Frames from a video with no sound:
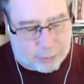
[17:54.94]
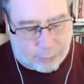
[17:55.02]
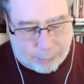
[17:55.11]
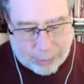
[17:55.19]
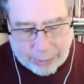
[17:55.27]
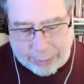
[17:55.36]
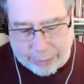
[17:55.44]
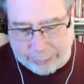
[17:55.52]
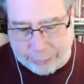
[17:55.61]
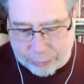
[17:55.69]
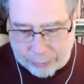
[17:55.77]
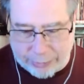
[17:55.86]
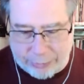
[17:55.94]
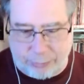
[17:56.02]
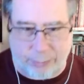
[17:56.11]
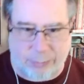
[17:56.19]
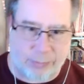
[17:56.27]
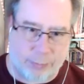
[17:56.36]
combining the
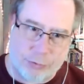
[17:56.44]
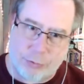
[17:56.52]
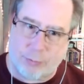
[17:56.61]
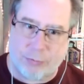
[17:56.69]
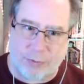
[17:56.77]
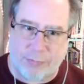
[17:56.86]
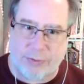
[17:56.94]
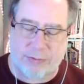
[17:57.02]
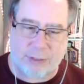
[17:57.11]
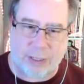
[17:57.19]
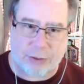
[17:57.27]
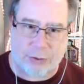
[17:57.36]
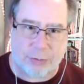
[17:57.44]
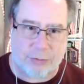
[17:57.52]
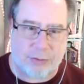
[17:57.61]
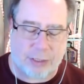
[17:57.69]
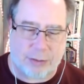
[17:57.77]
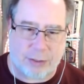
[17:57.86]
transcripts from two previous
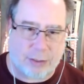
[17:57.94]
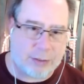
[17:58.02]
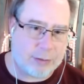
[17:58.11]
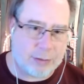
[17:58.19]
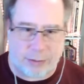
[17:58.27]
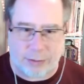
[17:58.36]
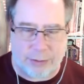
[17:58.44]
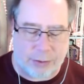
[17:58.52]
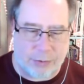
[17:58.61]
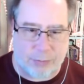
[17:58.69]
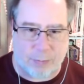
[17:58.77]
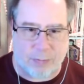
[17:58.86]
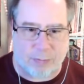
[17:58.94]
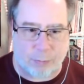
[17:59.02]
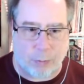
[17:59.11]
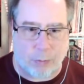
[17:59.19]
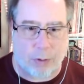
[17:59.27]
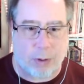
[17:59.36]
lectures I'd done in the years
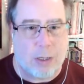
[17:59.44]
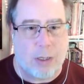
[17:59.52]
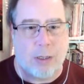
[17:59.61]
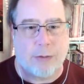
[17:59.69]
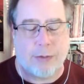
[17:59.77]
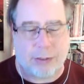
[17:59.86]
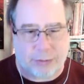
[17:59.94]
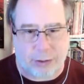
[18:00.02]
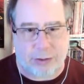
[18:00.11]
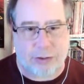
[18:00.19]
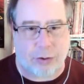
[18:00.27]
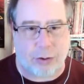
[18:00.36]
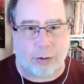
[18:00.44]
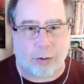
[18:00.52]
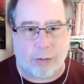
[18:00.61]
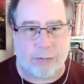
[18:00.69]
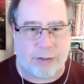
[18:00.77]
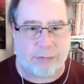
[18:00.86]
before that touched on
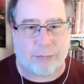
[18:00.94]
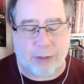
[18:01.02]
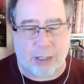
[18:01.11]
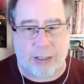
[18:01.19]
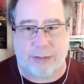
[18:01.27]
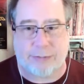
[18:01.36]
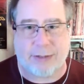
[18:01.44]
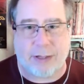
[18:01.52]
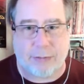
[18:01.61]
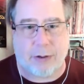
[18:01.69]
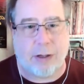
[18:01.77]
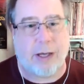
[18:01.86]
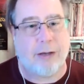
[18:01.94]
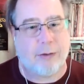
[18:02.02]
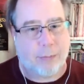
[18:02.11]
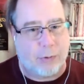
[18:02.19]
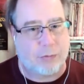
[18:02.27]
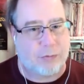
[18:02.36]
all the different ideas that I thought had
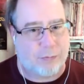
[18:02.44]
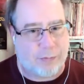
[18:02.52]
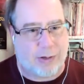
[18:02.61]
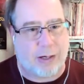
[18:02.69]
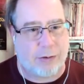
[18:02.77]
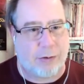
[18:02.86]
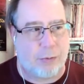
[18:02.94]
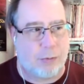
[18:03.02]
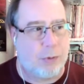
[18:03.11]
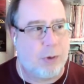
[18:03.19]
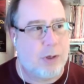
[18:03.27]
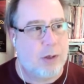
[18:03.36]
the most value